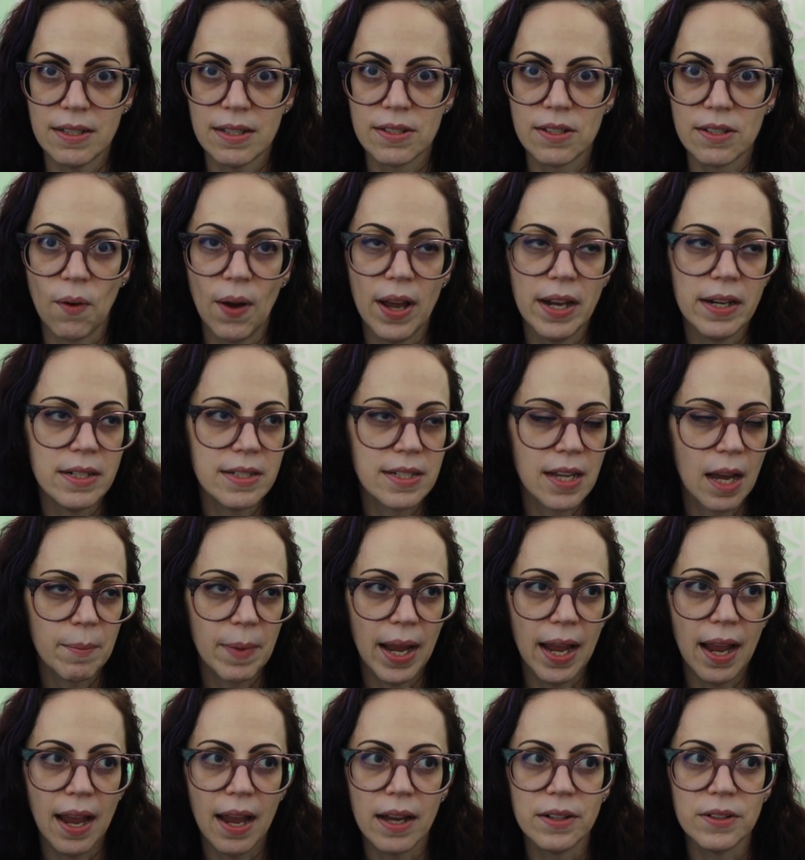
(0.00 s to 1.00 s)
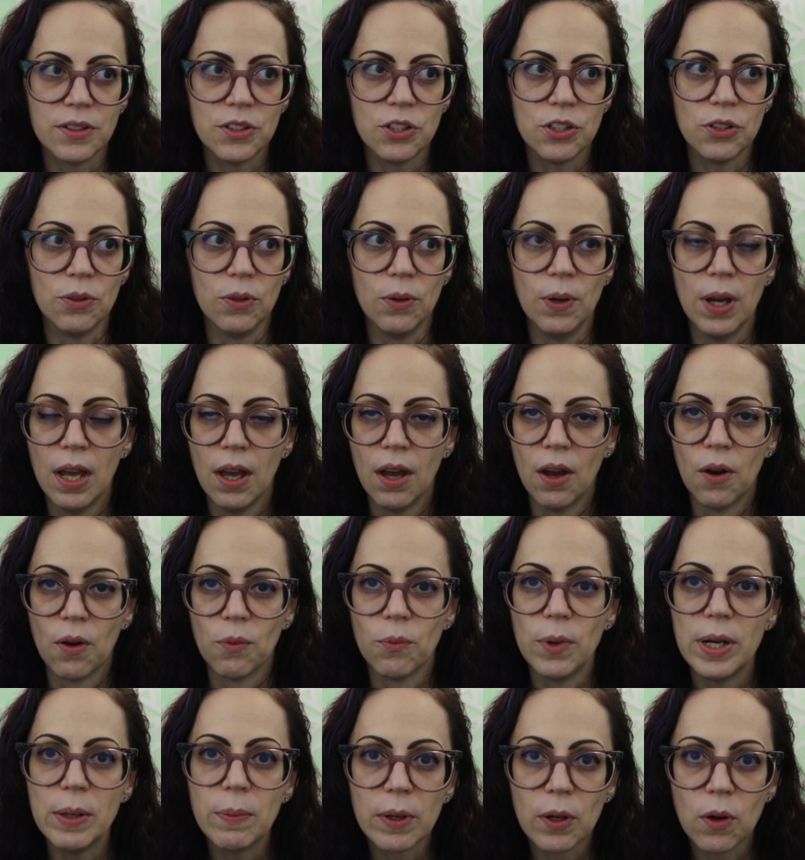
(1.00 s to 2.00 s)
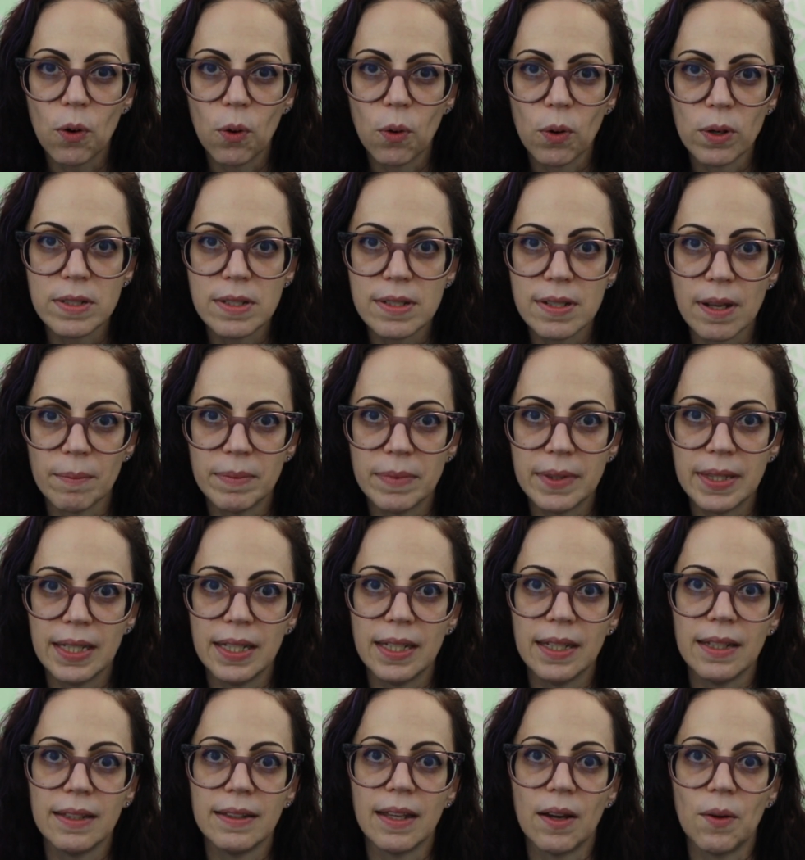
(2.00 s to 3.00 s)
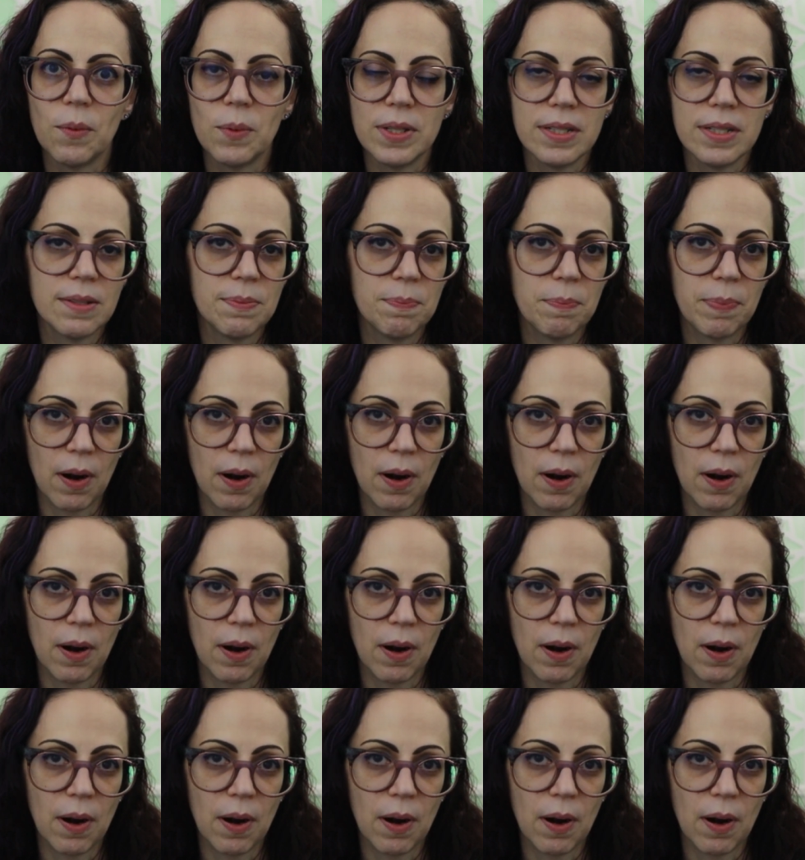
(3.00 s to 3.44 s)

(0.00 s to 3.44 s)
So anytime I had to re-record something that was